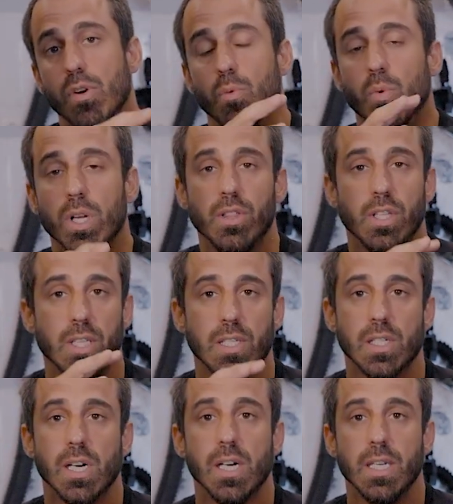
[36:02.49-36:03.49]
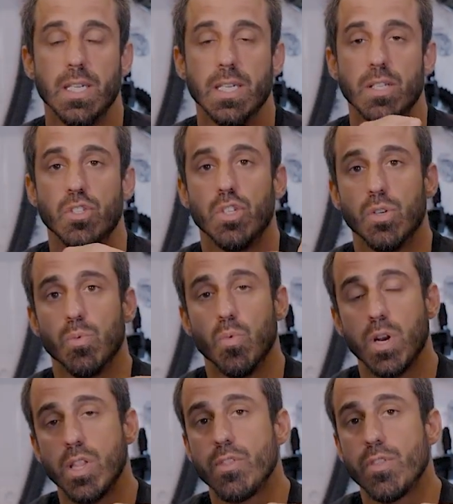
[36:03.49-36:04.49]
what the design is. So one of the